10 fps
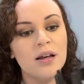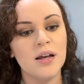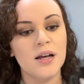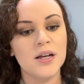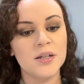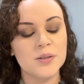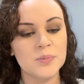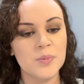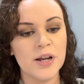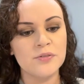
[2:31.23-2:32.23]

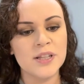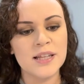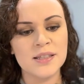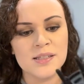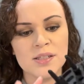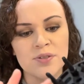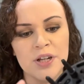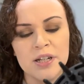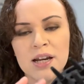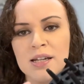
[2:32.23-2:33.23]
I read that this is very
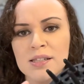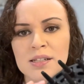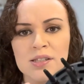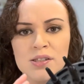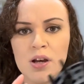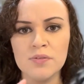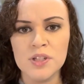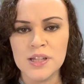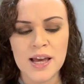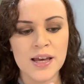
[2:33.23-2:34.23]
nice and it's soft on
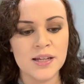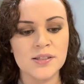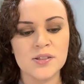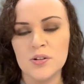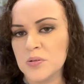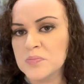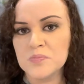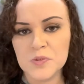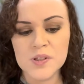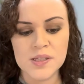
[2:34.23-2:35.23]
the head, so
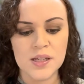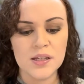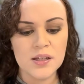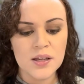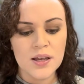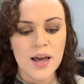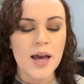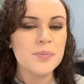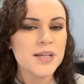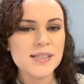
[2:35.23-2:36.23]
we'll see.
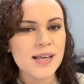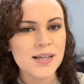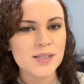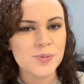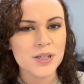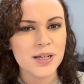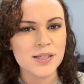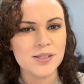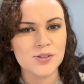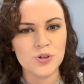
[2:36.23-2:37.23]
It makes sense
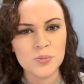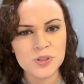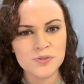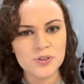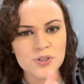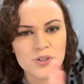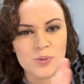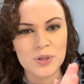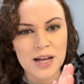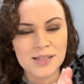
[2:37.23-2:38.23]
because normal diffusers are
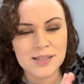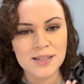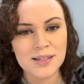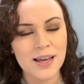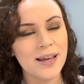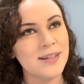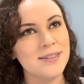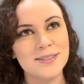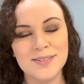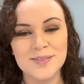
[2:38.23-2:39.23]
plastic,
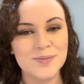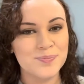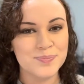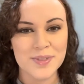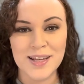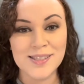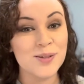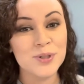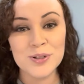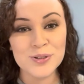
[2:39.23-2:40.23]
and as
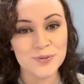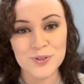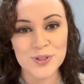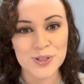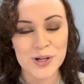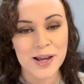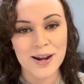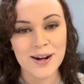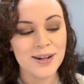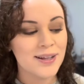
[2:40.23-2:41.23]
someone who diffuses her
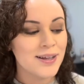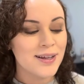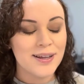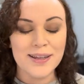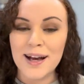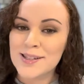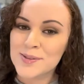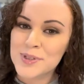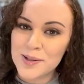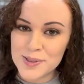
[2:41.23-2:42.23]
hair, yeah,
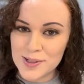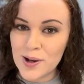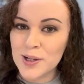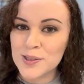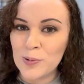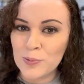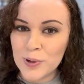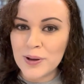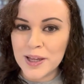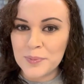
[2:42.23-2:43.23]
sometimes the tongs
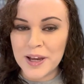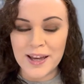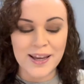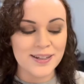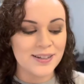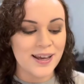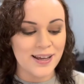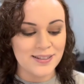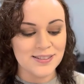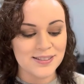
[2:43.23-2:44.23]
will hit my head
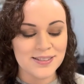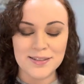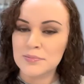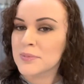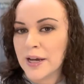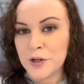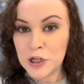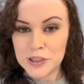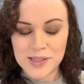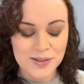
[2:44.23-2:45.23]
and it kind of
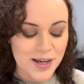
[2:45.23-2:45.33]
hurts.